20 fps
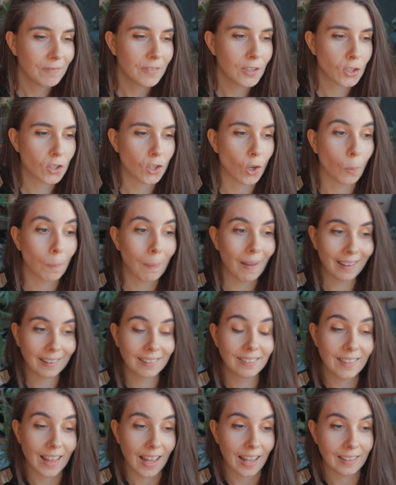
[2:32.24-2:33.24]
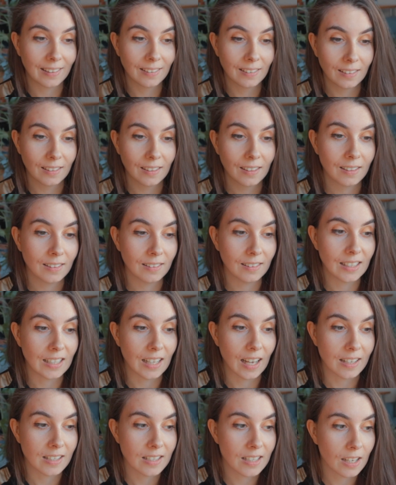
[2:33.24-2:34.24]
So back then,
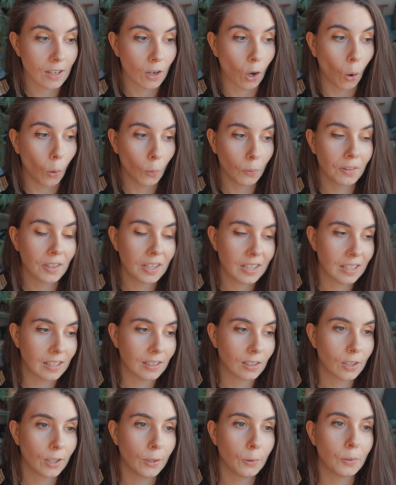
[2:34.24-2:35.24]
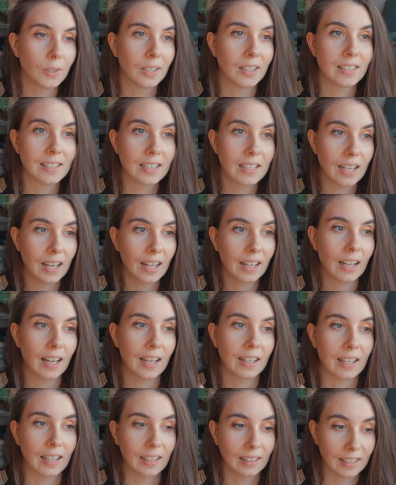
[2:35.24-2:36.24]
the idea only included hiragana